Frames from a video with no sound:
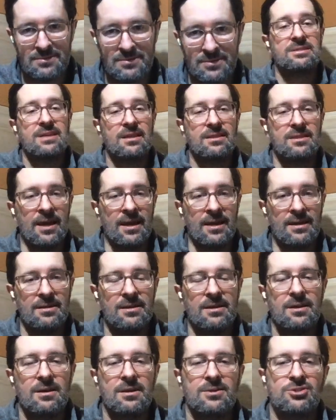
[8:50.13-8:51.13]
Having said
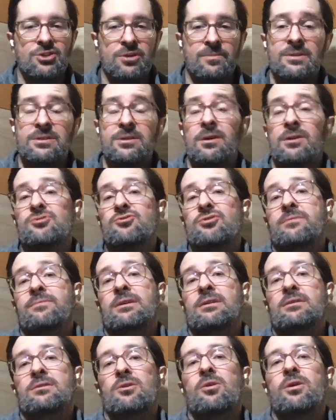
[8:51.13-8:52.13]
that, Germans are
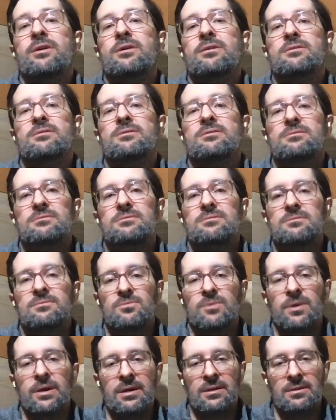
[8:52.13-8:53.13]
extremely loyal
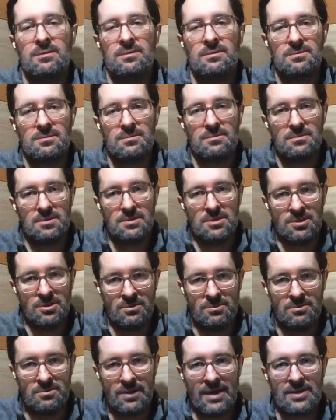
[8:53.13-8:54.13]
when
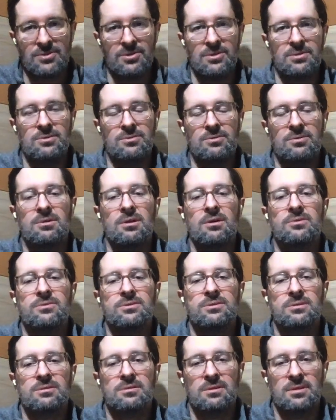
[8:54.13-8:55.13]
you actually do
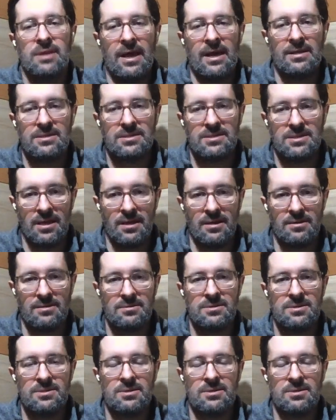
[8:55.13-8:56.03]
close that sale.